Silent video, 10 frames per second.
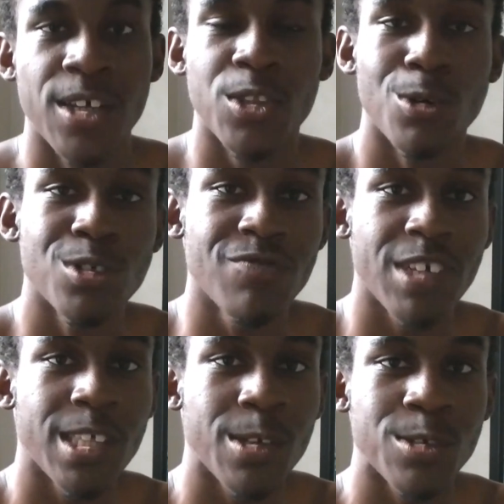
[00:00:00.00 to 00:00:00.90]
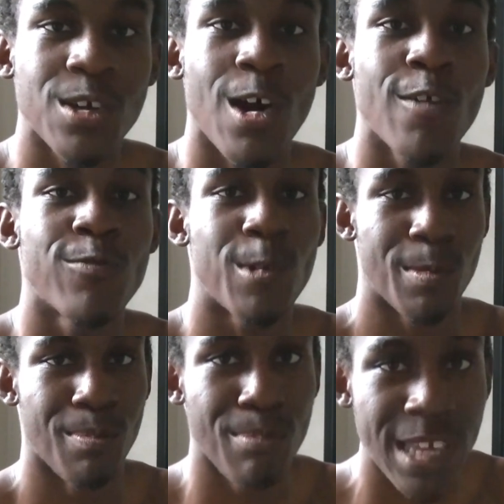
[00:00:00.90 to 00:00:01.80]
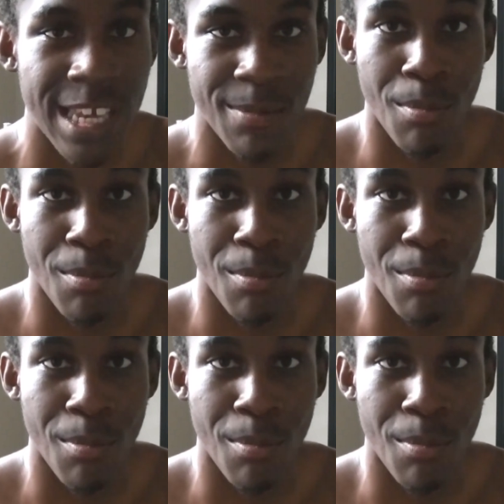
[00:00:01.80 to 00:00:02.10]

those videos are for me,